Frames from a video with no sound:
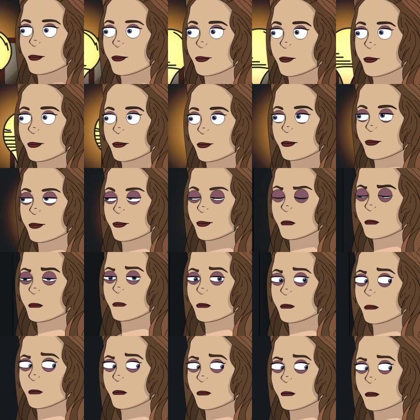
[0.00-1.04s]
I heard
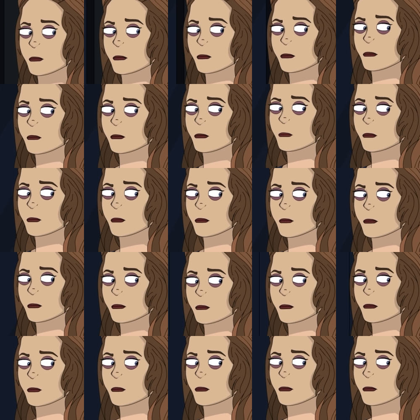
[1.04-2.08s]
someone walking behind me,